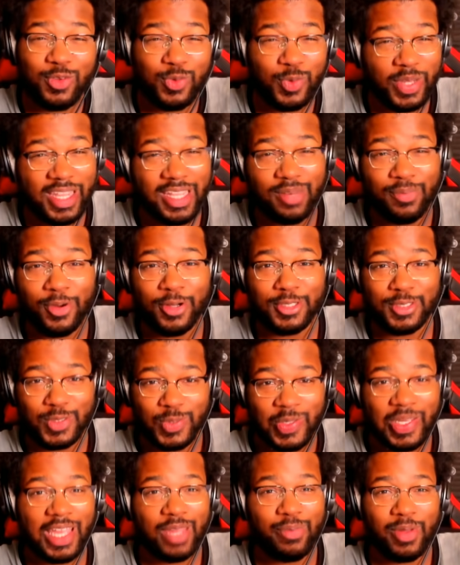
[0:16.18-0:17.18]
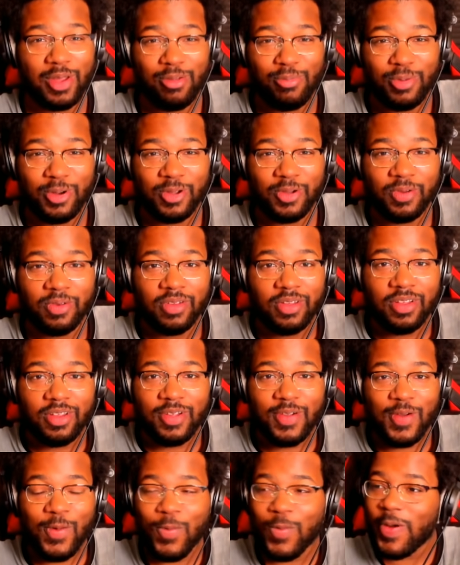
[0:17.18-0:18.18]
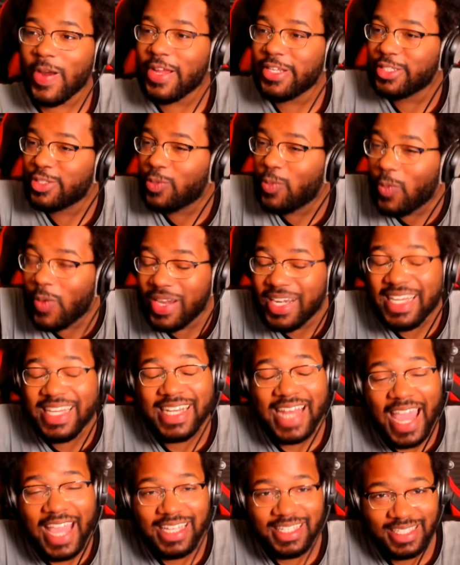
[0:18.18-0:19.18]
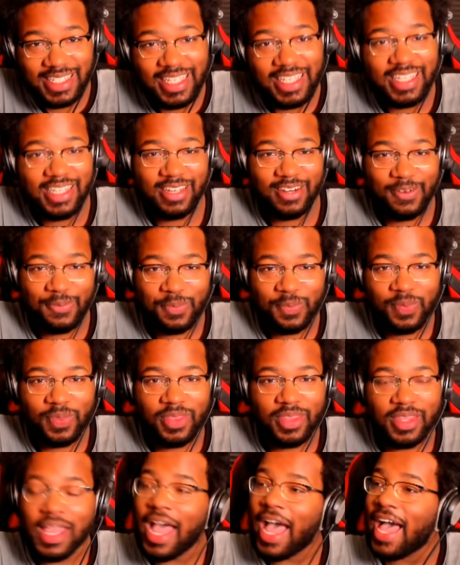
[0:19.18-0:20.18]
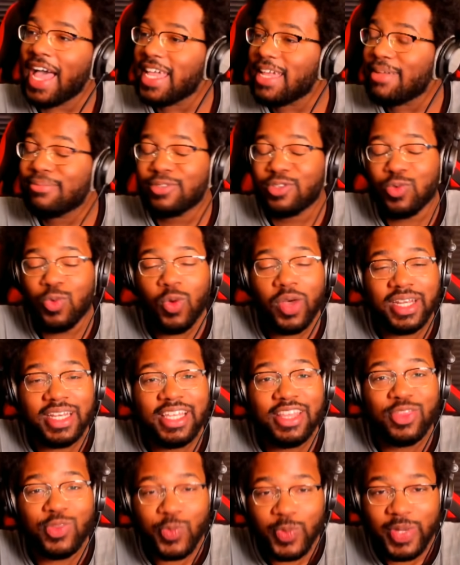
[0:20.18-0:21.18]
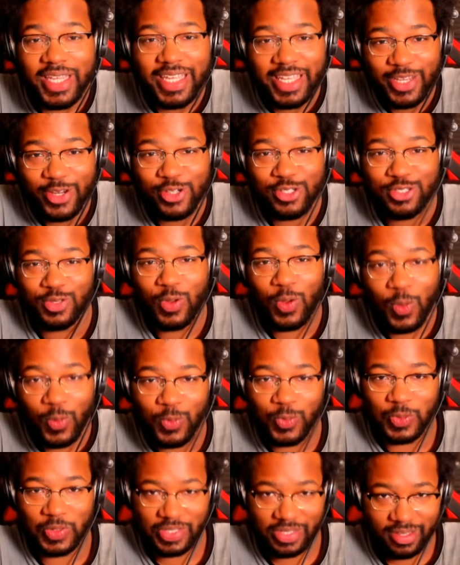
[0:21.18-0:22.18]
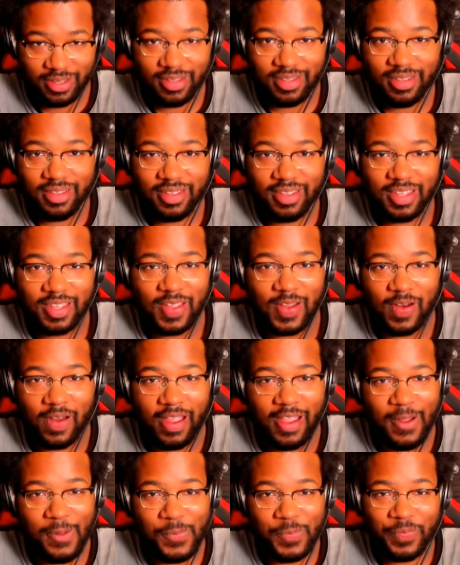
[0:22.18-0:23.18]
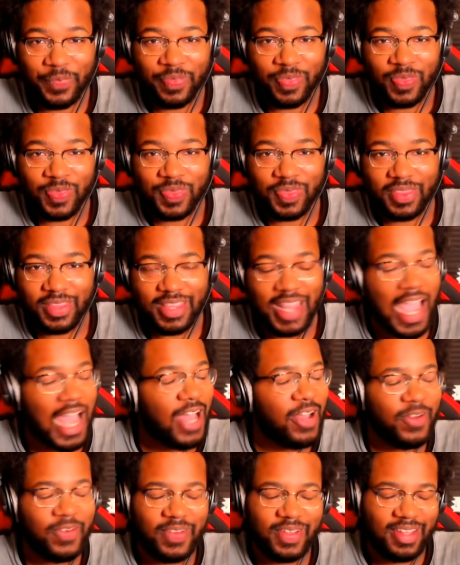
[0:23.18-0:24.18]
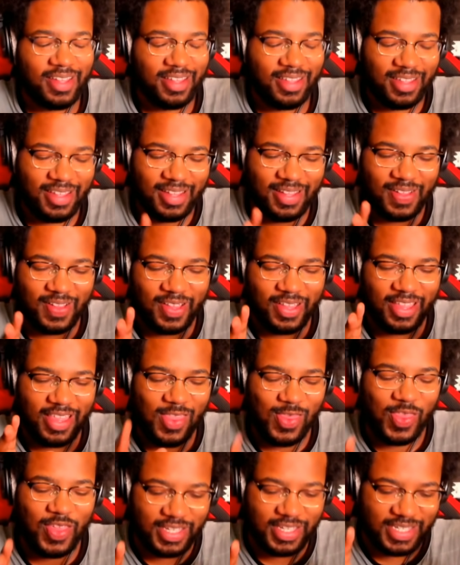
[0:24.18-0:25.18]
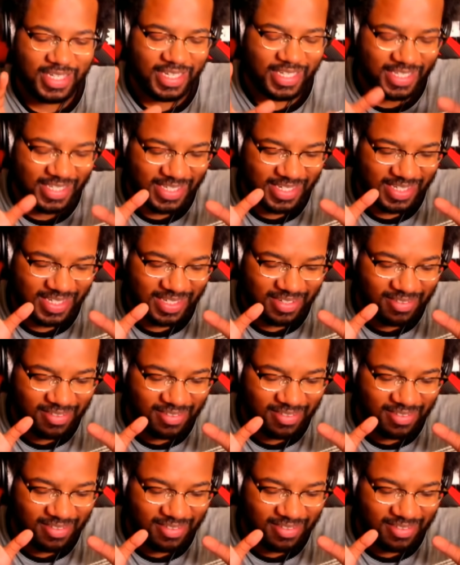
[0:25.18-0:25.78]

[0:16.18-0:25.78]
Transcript: is when Kingdom Hearts 2 came out, bro. We're in 2019. I am 23 years old. All right. Now, this is